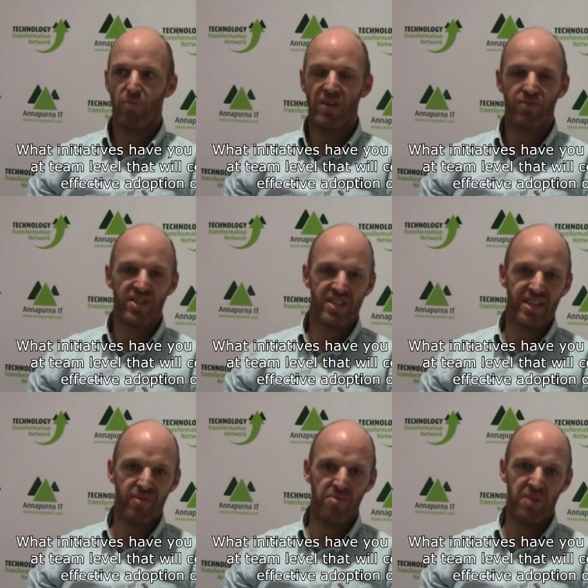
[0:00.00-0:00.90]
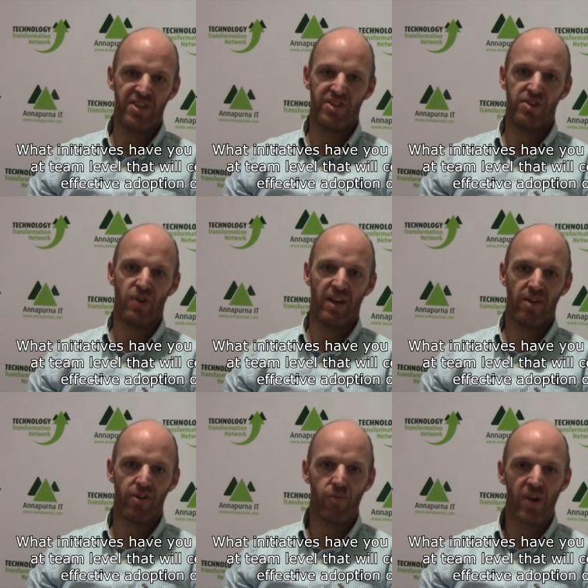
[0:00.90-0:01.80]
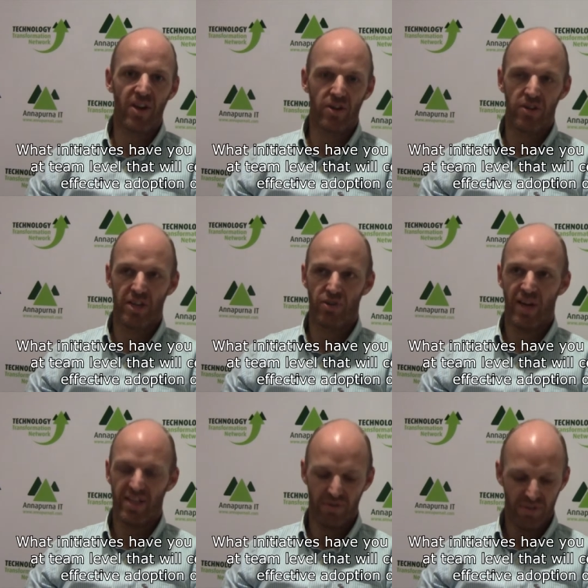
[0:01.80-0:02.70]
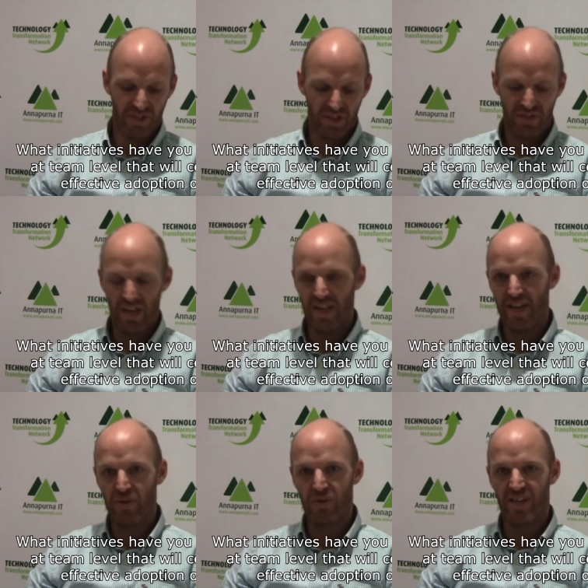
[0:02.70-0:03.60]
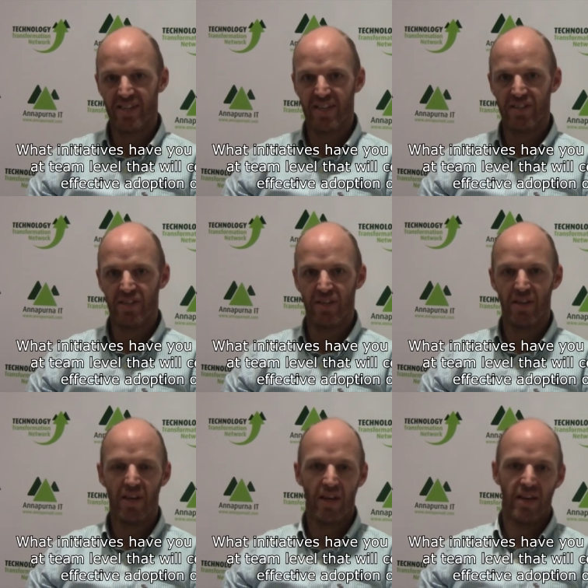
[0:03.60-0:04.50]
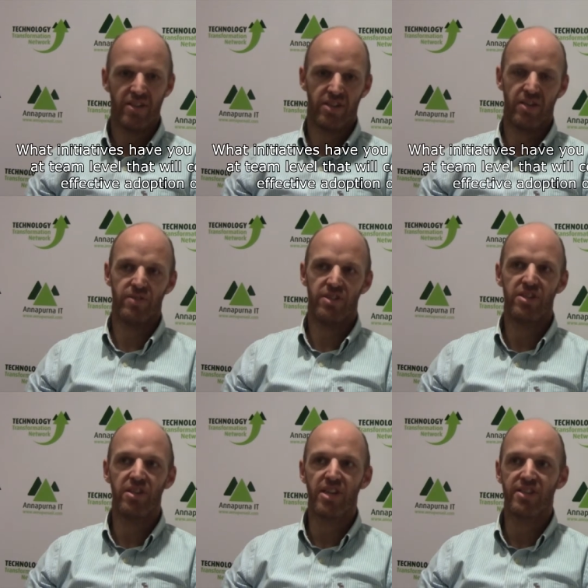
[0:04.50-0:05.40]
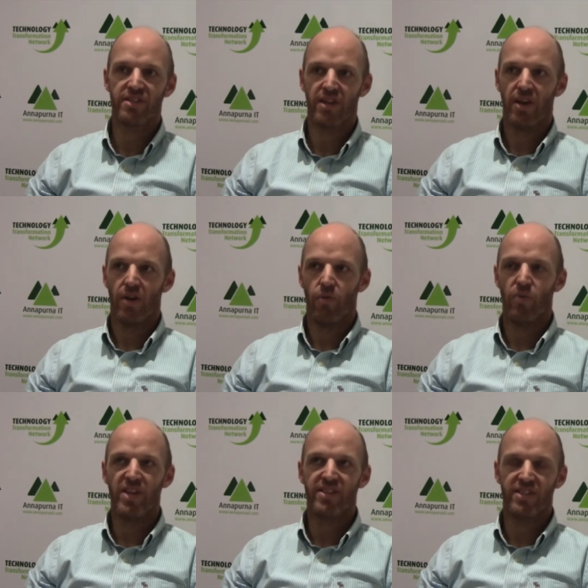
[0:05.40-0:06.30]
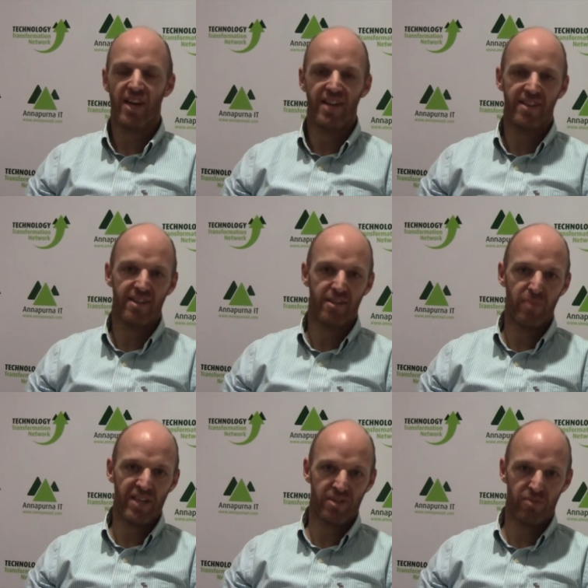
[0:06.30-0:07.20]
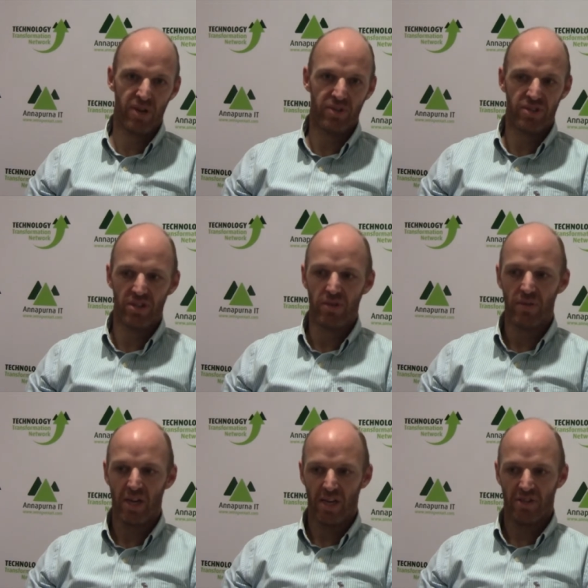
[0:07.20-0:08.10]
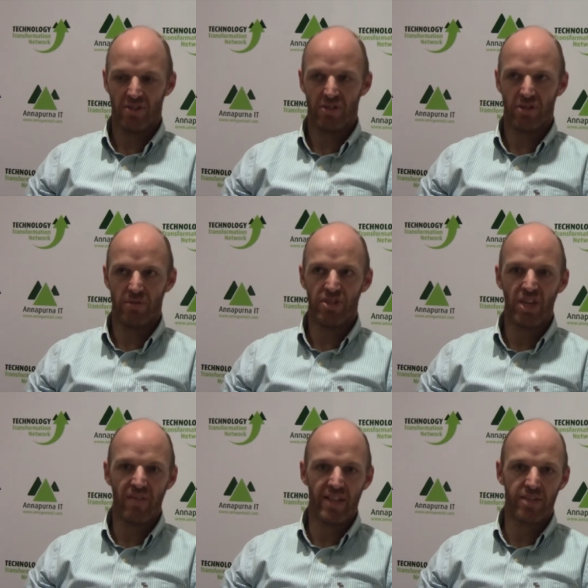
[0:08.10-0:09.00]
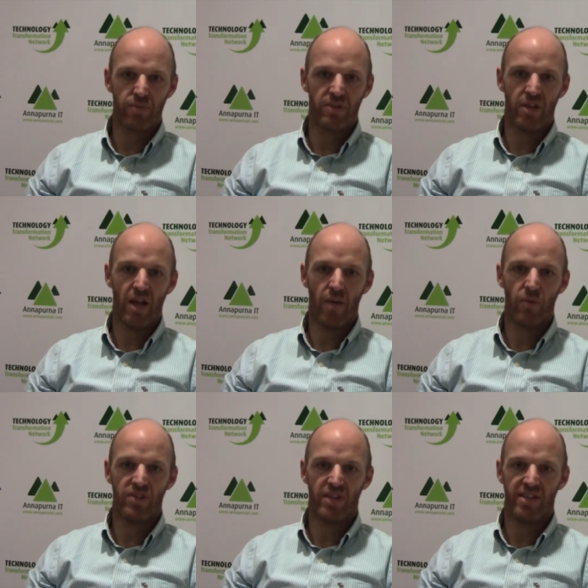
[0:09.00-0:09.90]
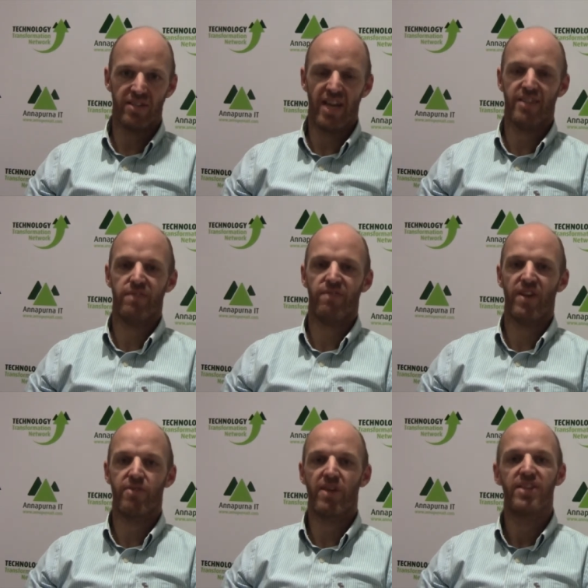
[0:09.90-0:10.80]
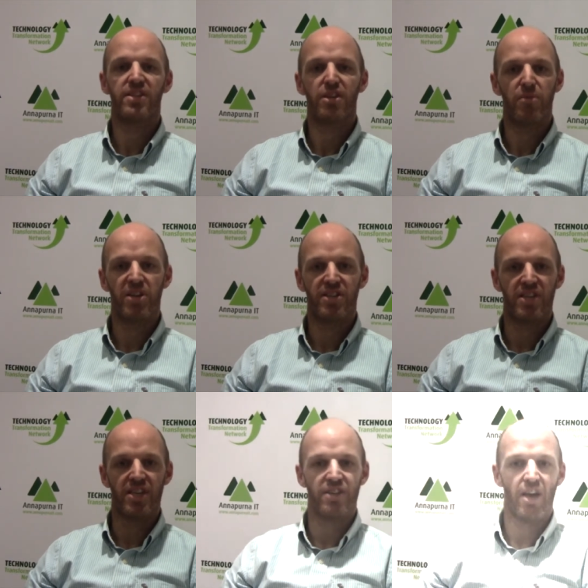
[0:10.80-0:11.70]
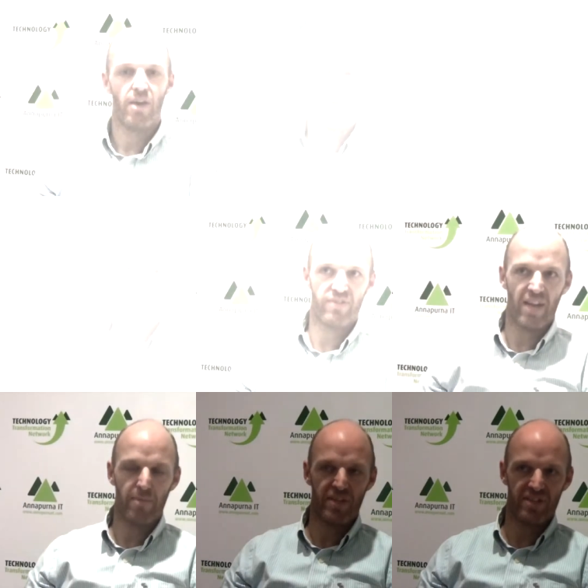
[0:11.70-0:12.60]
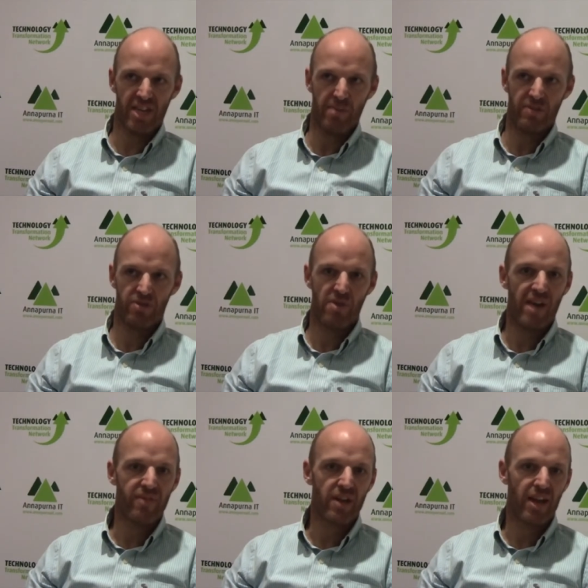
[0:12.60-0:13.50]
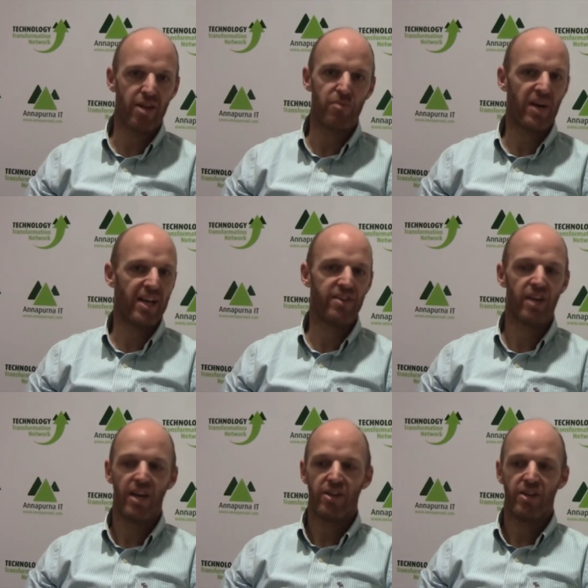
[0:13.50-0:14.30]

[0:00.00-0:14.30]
most recently we've been doing quite a lot of work on trying to introduce a learning organisation. So to do this, we decided that the best approach to achieving this was a set of federated communities. We have development teams throughout the globe, and